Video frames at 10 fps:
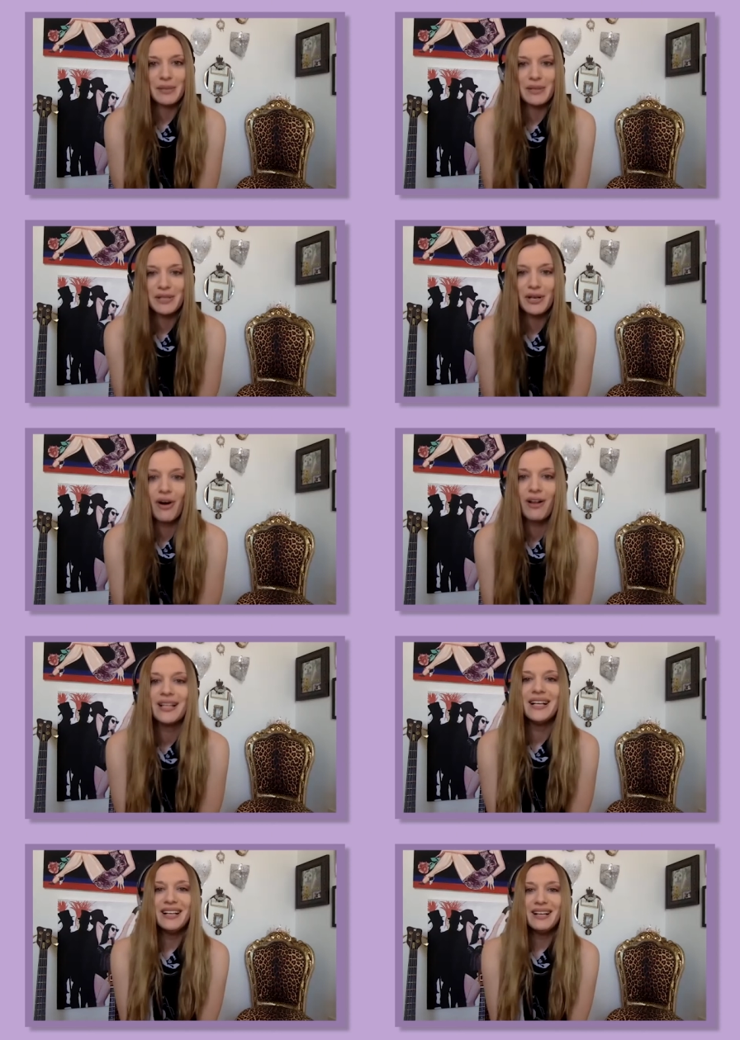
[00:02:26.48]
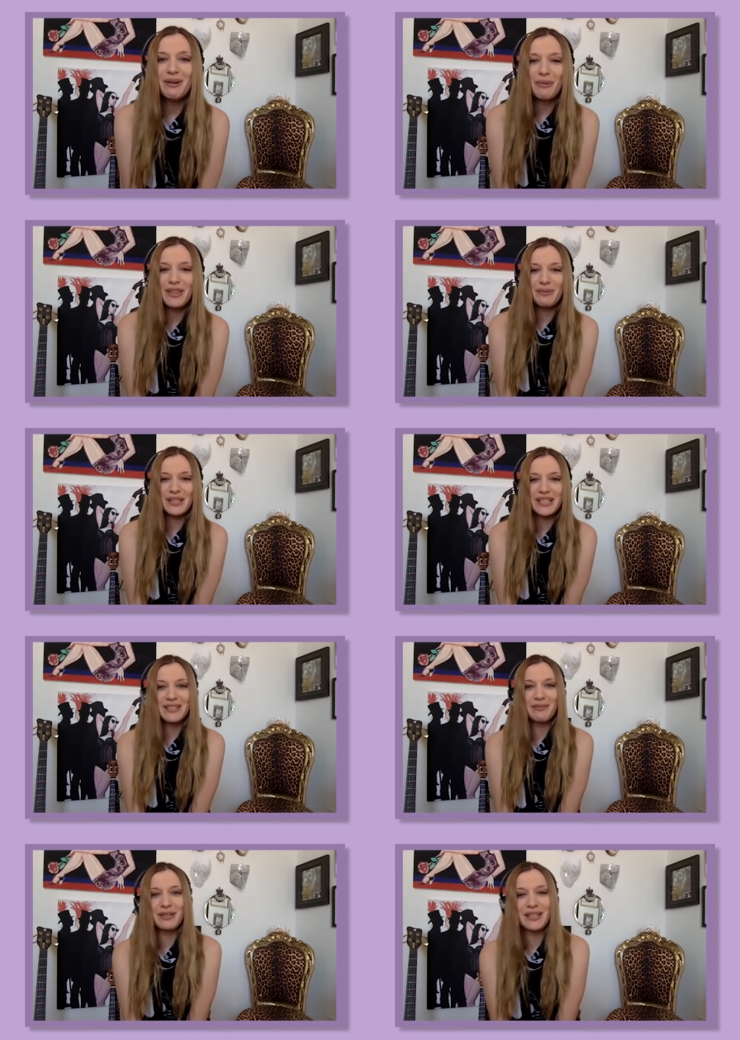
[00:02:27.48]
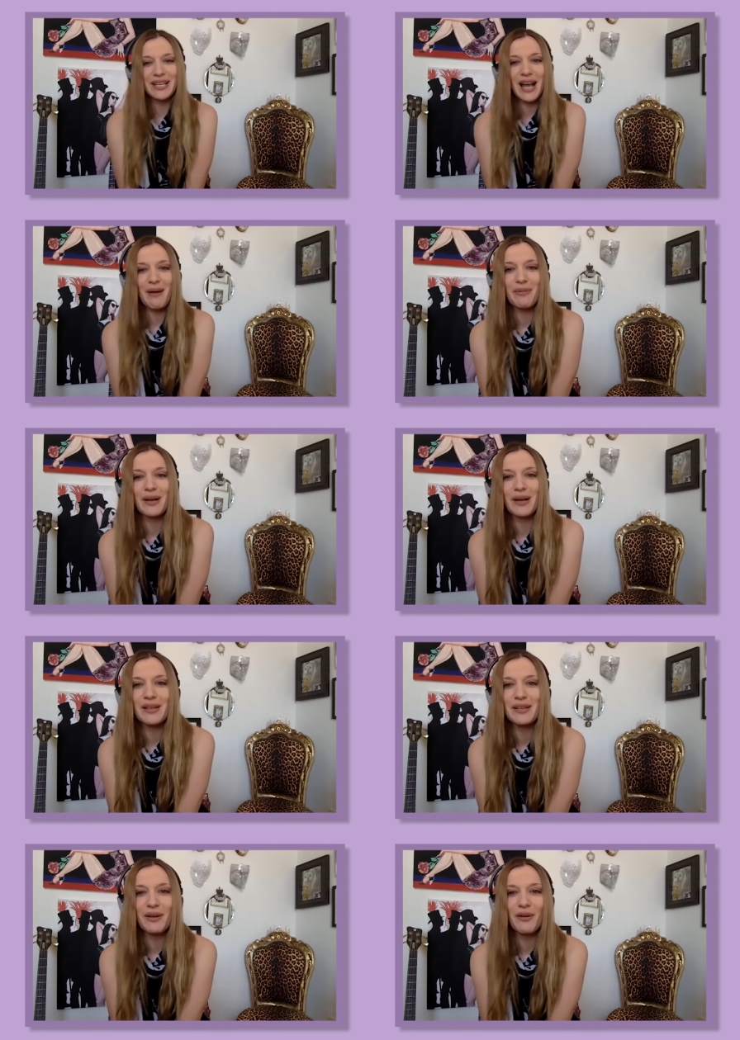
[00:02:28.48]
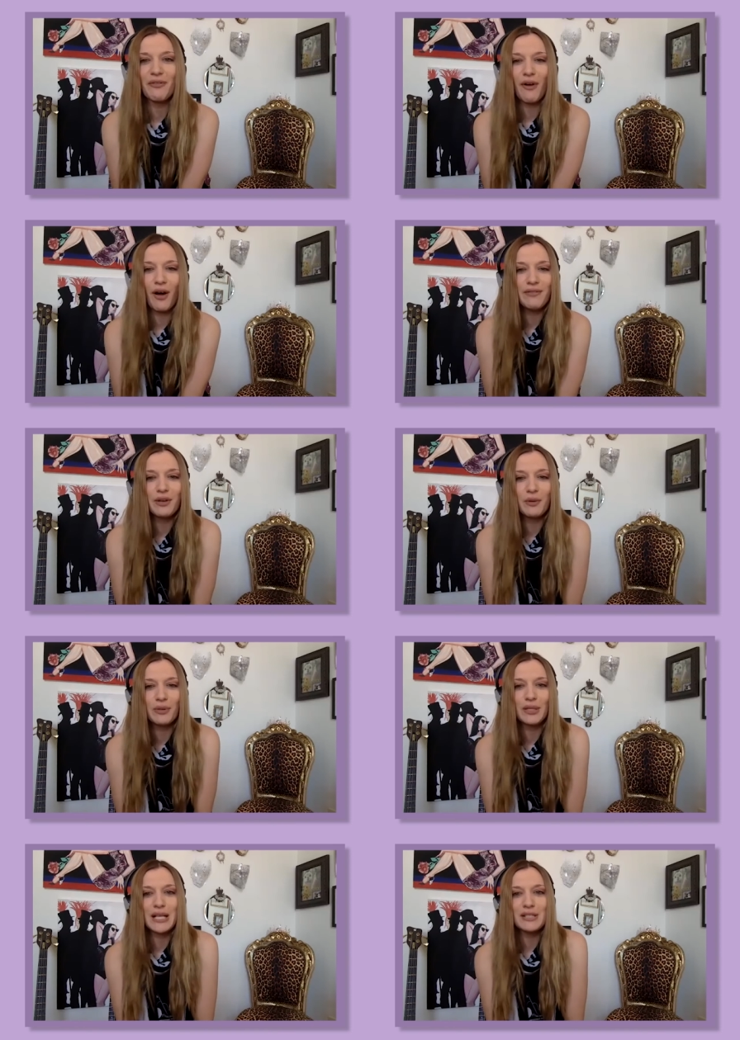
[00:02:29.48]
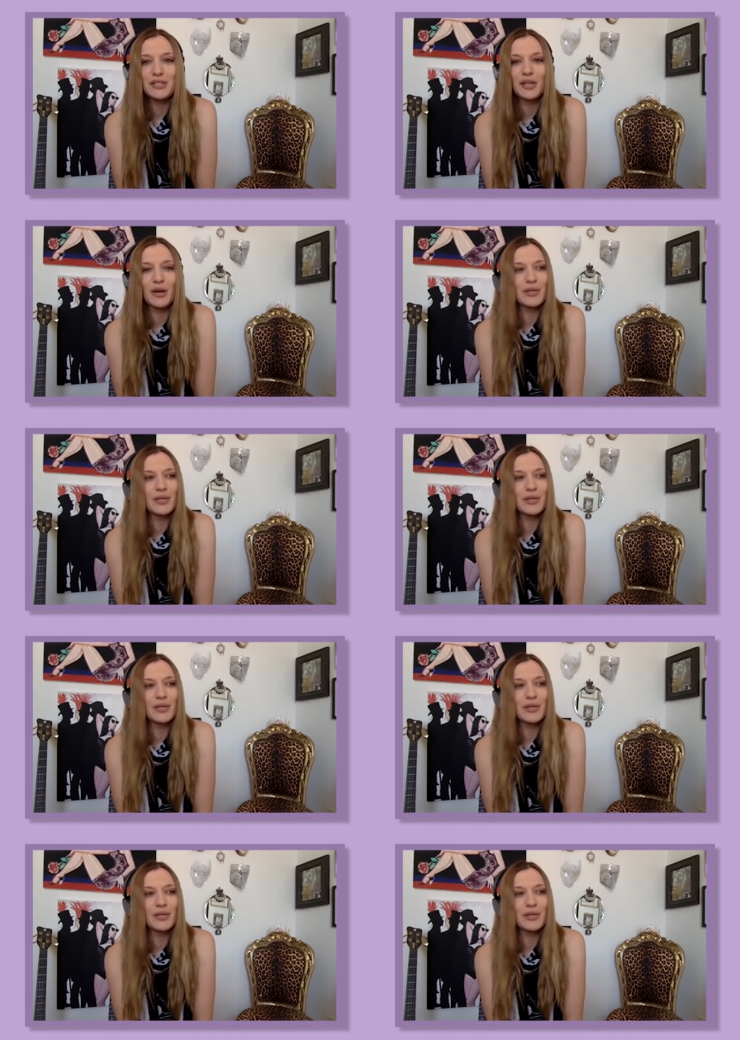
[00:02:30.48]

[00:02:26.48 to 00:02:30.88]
Musical with with a with a cabaret, you know, vaudeville burlesque show.